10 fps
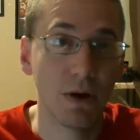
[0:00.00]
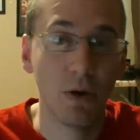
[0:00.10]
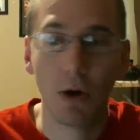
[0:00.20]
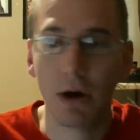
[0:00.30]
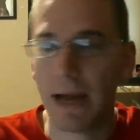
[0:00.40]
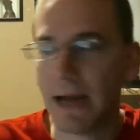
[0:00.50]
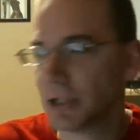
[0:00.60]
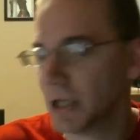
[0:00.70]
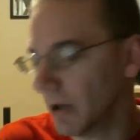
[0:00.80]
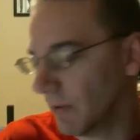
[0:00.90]
or
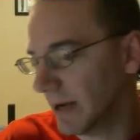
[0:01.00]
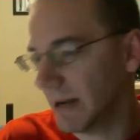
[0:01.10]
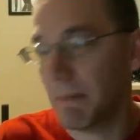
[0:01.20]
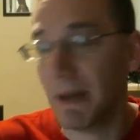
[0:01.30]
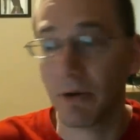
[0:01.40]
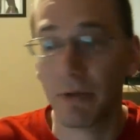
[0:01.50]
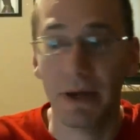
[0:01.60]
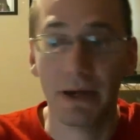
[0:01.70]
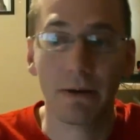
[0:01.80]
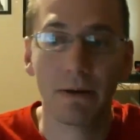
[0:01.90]
actually, you know what? A better
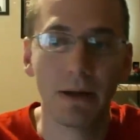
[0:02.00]
thing.